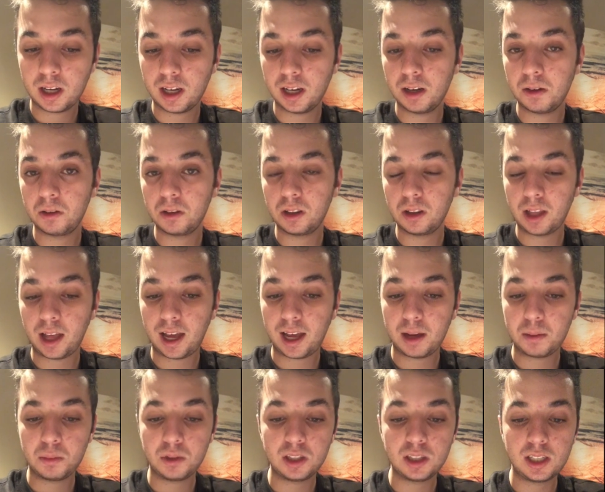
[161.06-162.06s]
a
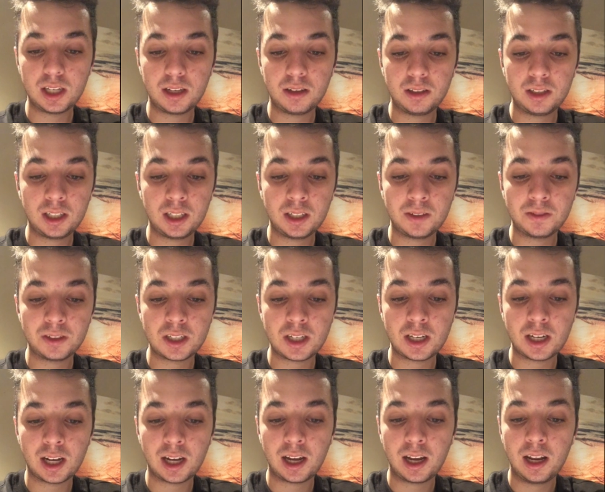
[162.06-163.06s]
lab team did
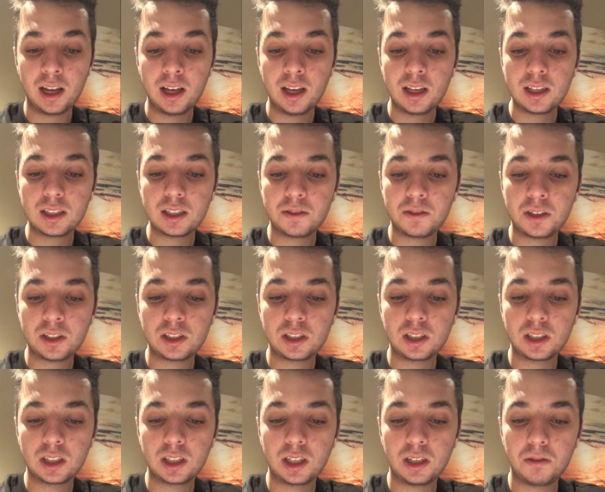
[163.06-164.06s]
not
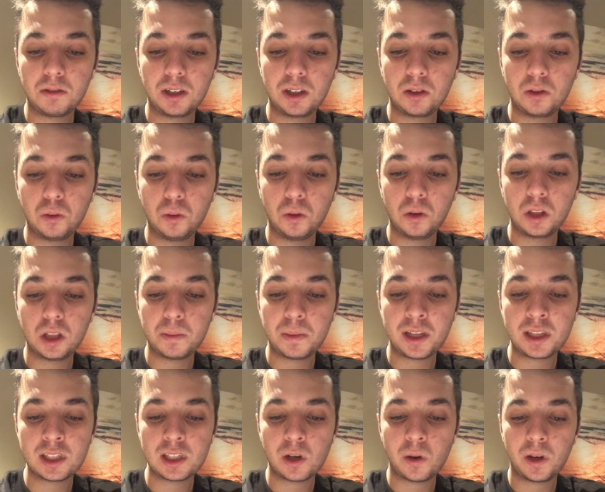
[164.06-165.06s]
sufficiently recool the
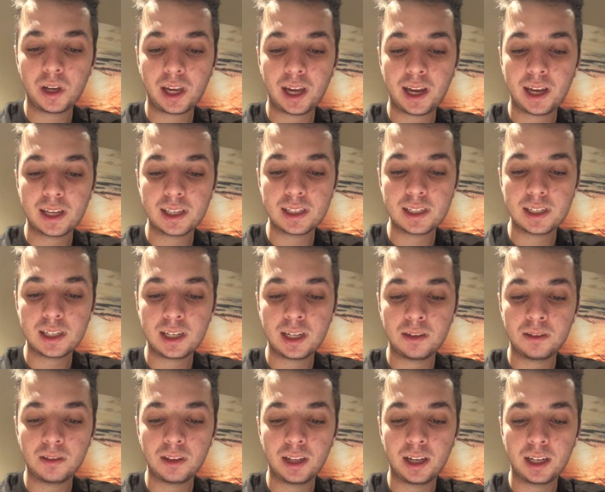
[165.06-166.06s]
benzoic acid
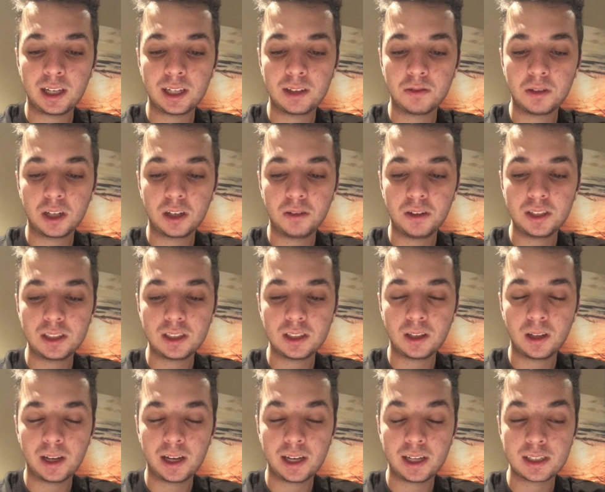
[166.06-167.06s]
and letting it
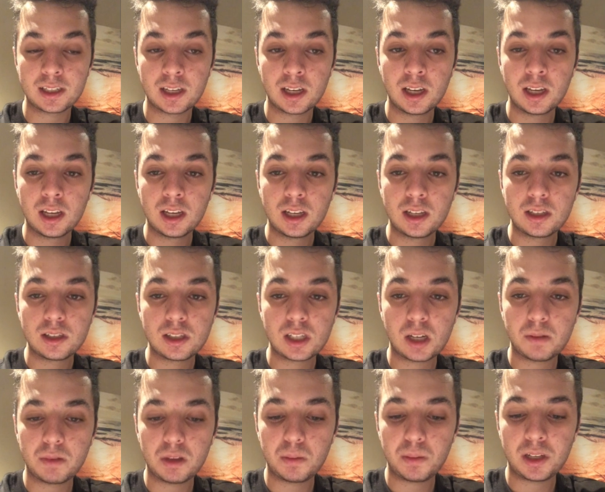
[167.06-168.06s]
recrystallize,
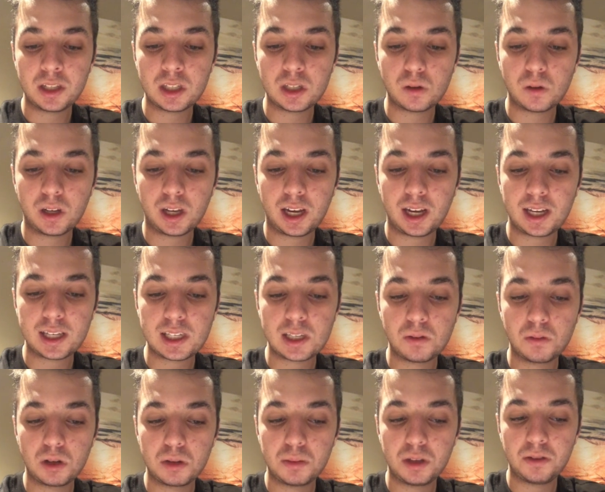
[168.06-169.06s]
some of the benzoic
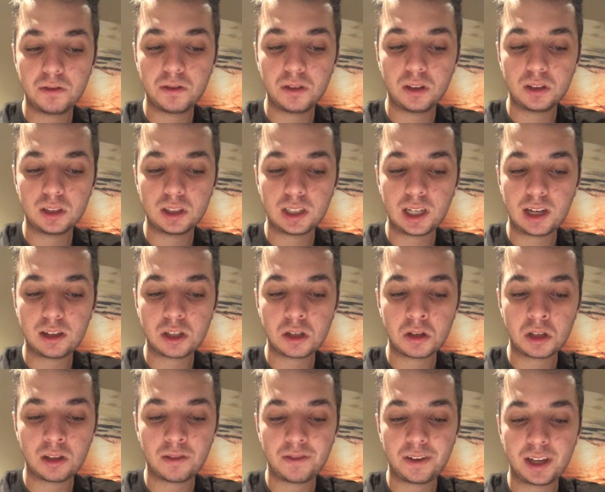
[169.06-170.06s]
acid would be filtered out
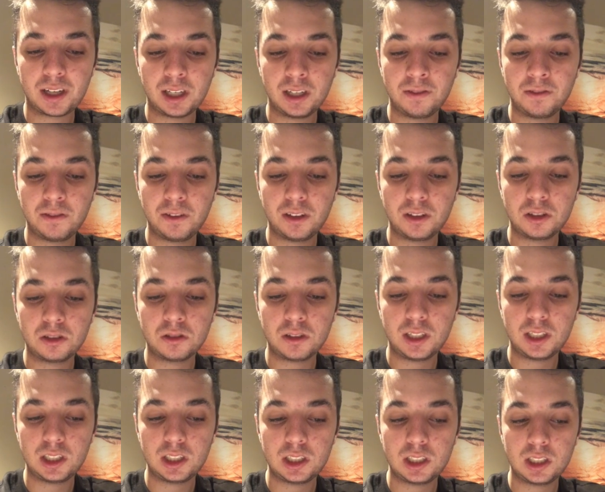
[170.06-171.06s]
during the vacuum
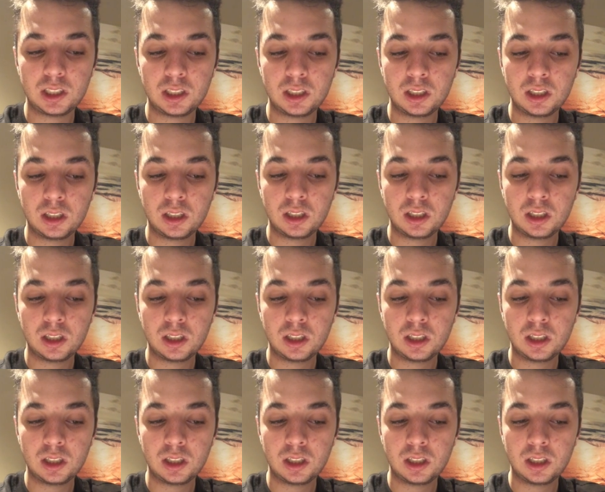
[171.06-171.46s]
filtration.